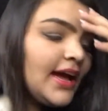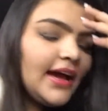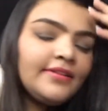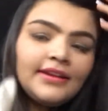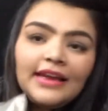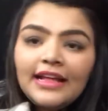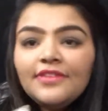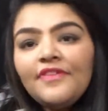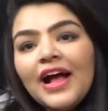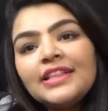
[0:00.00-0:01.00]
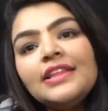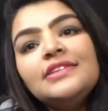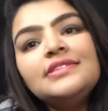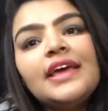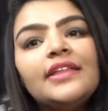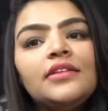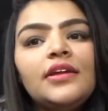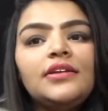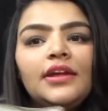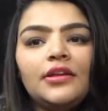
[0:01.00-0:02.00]
I really like the fact that they send
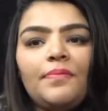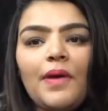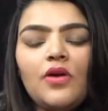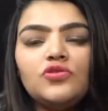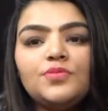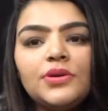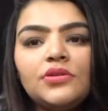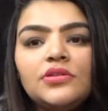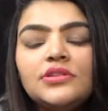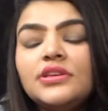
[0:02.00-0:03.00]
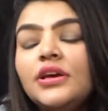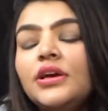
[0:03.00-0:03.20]
it in a pouch, because